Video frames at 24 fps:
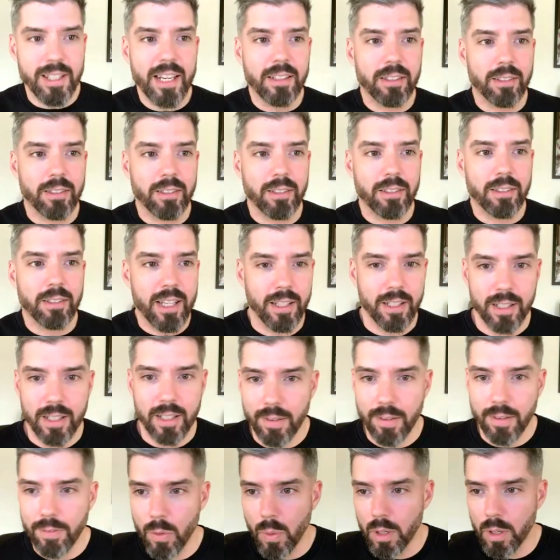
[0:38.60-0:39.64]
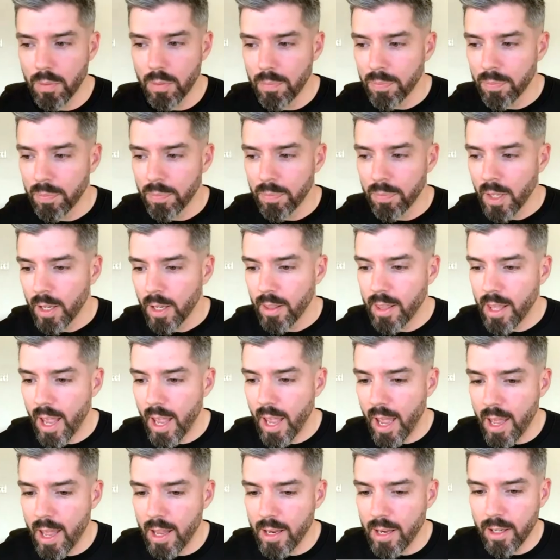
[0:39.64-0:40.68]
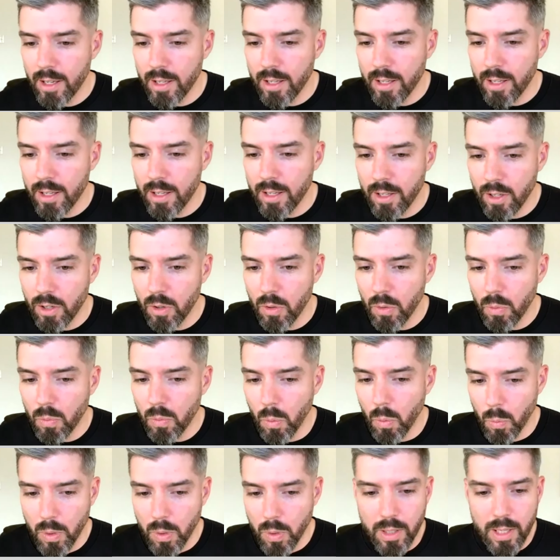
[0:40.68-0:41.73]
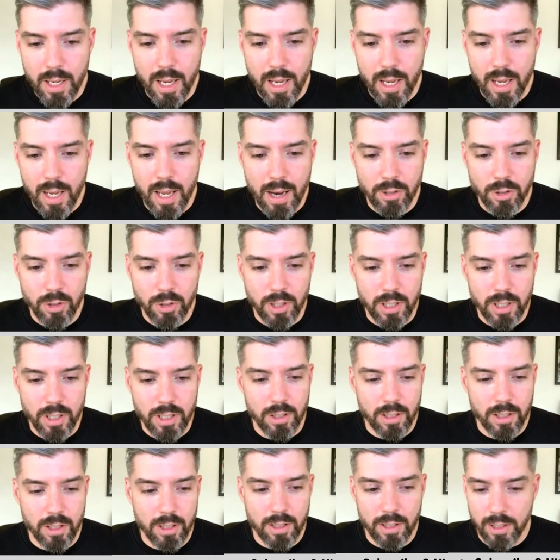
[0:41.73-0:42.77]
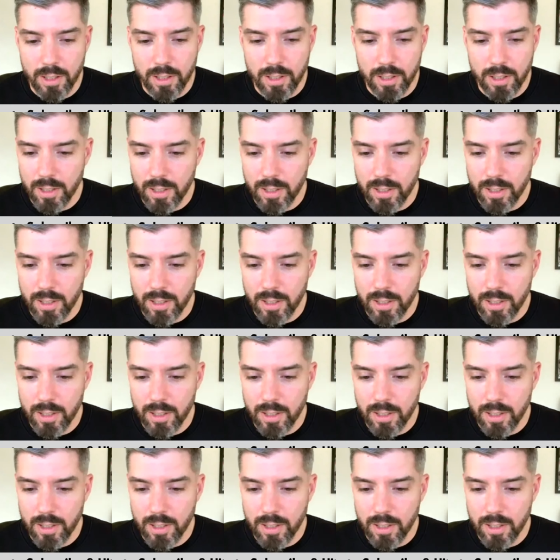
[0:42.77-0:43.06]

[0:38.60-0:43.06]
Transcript: succinctly, if you will, that will really actually,